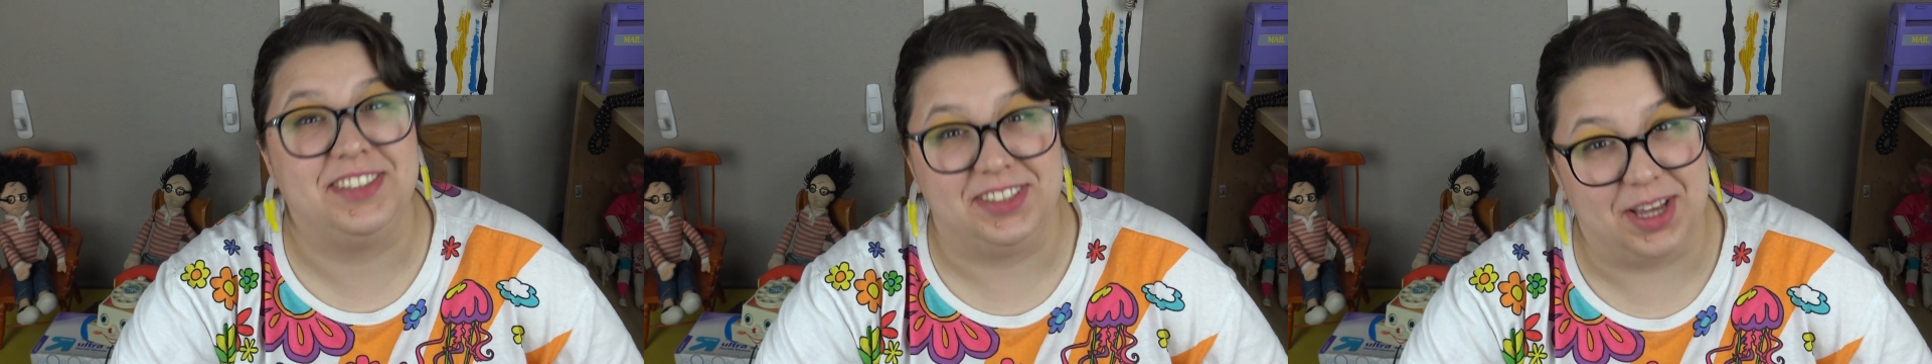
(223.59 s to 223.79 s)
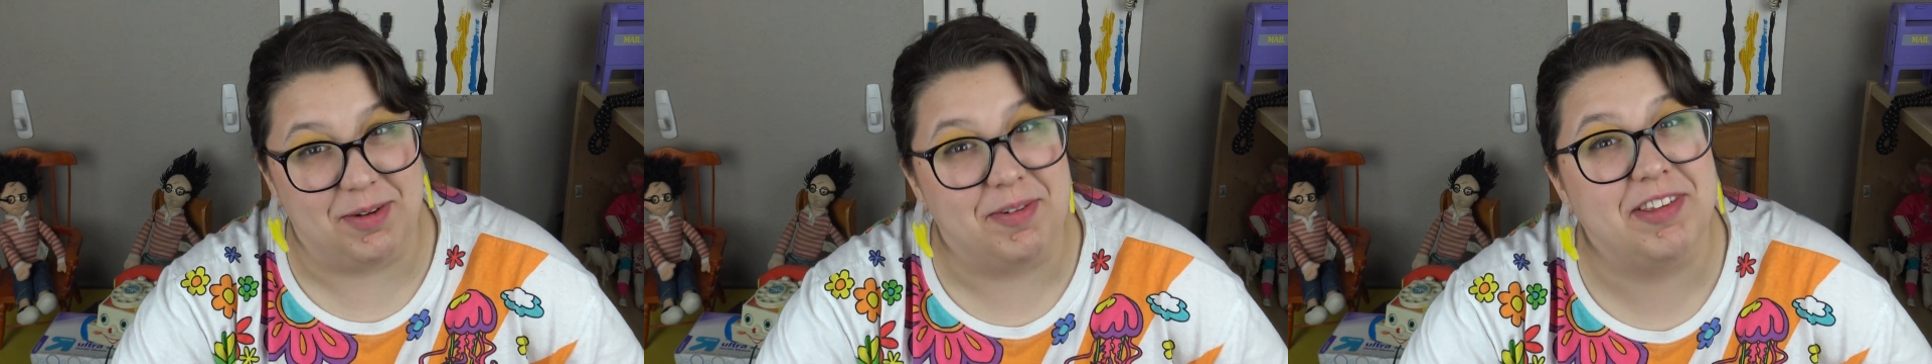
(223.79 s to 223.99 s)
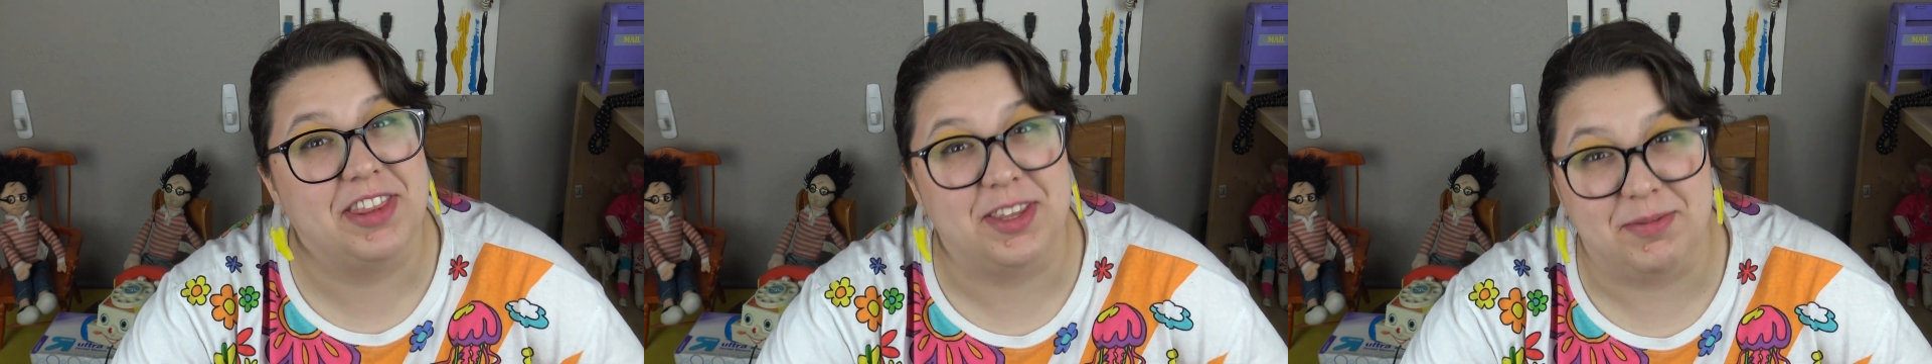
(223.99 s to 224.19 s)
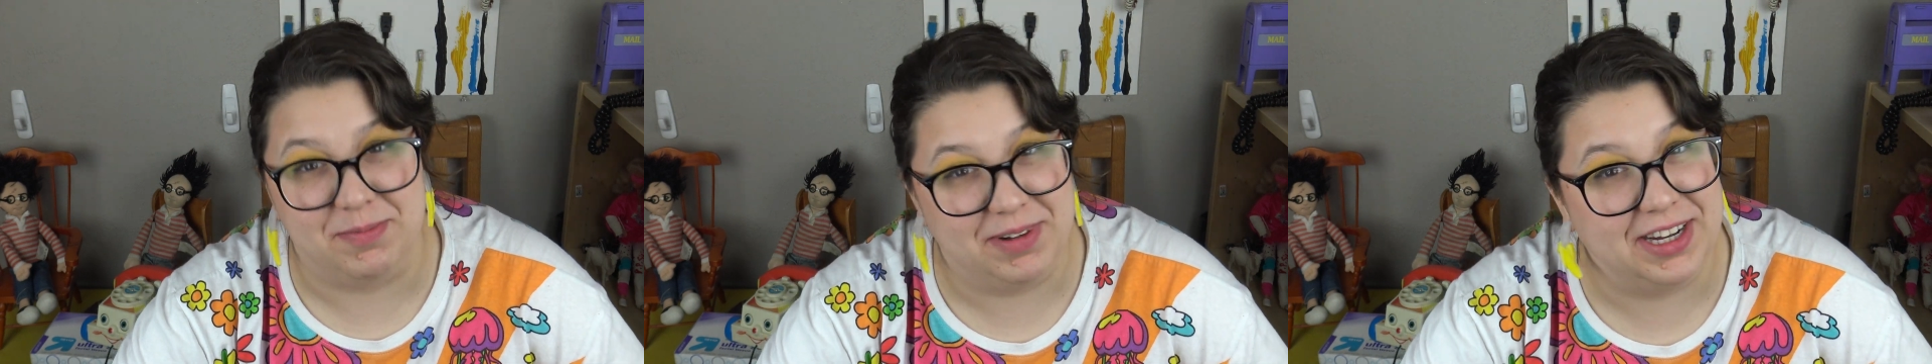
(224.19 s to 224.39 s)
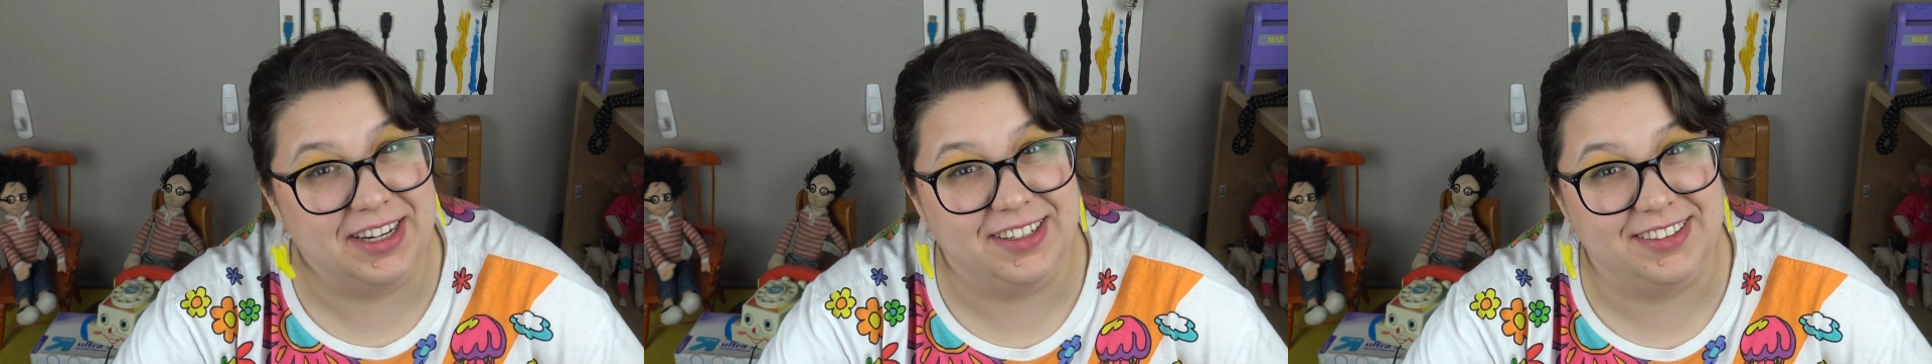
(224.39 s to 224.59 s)
Some of
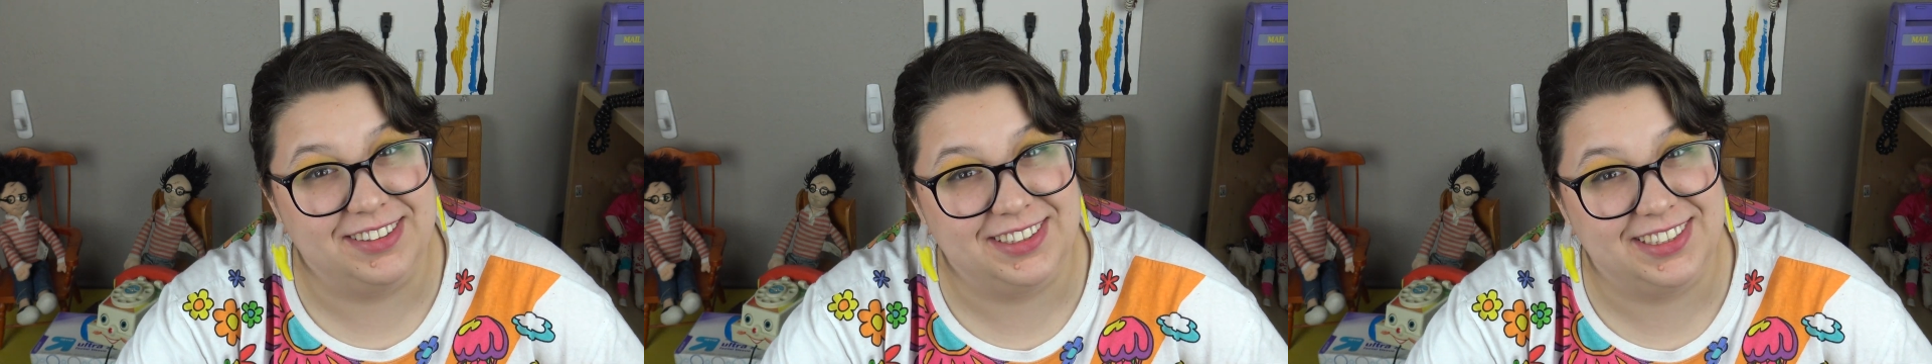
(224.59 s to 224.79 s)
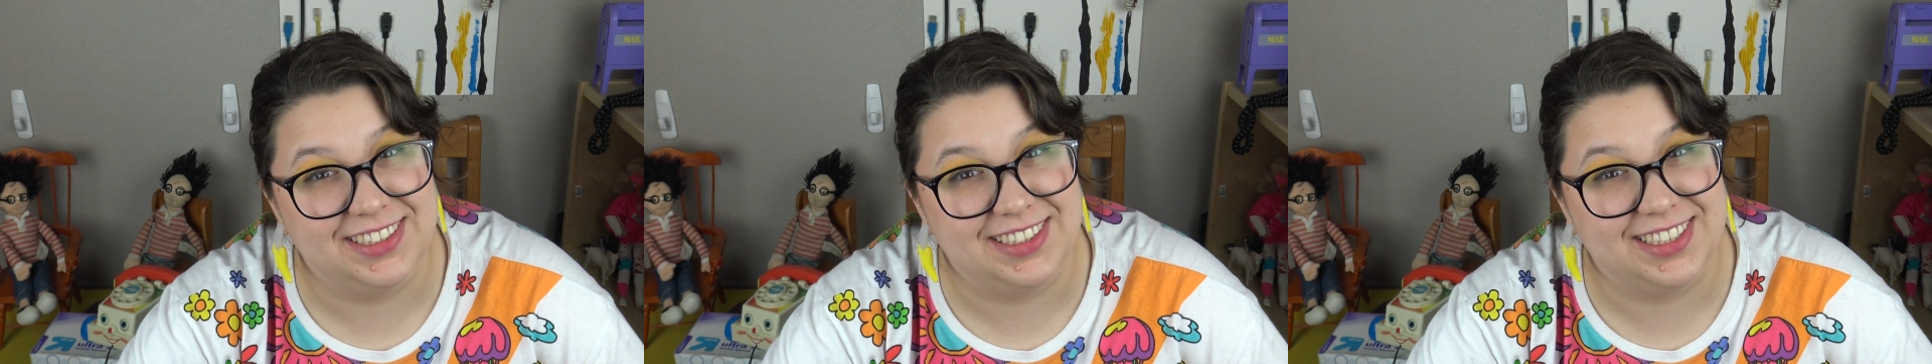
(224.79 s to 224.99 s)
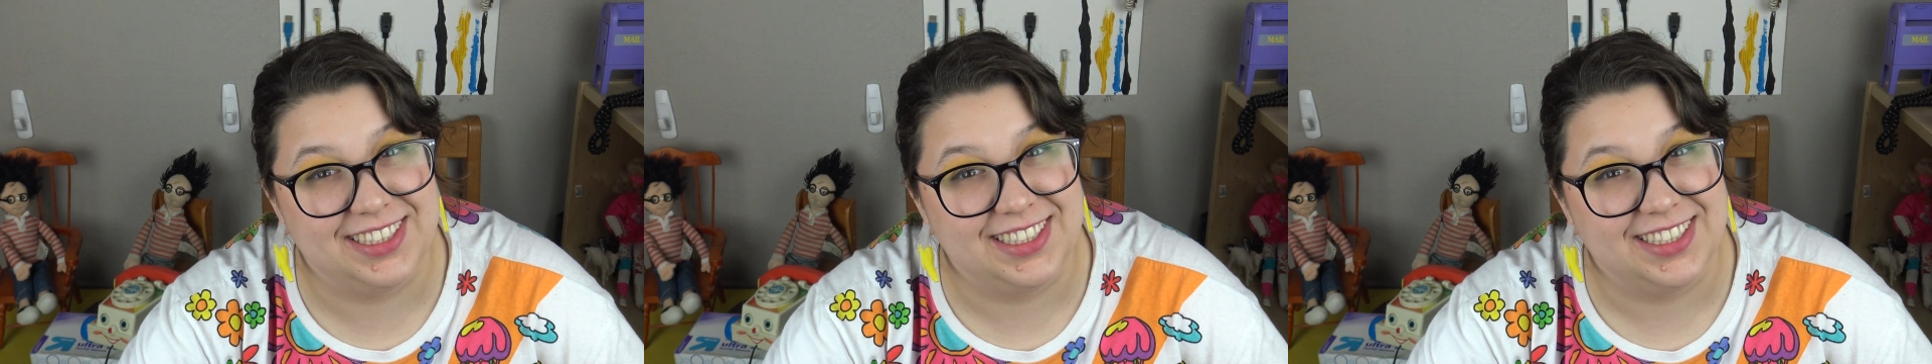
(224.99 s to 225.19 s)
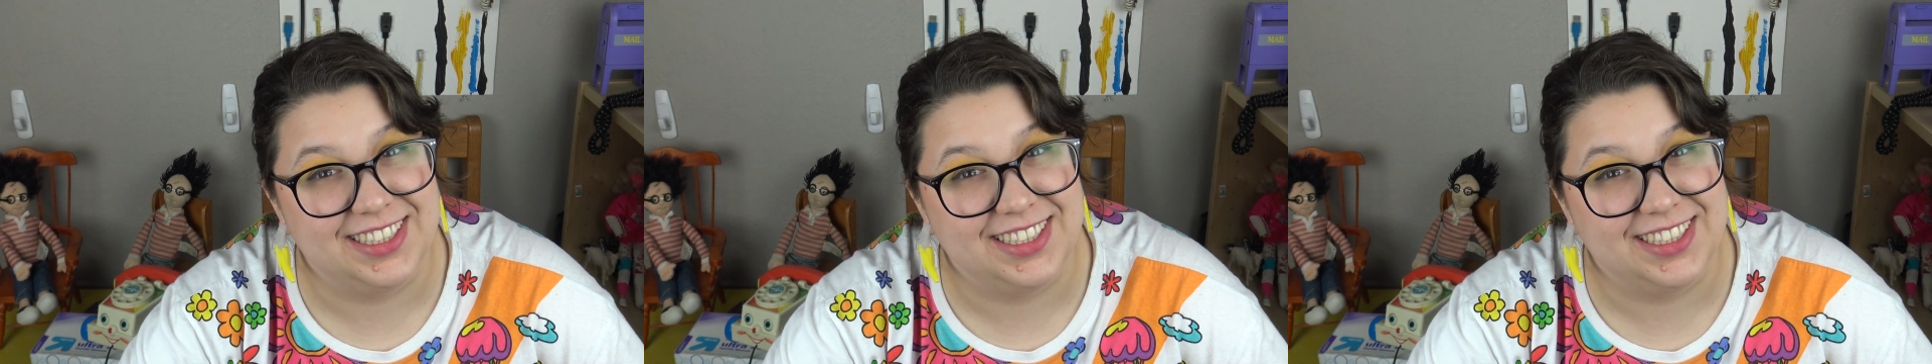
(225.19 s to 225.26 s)
the Most.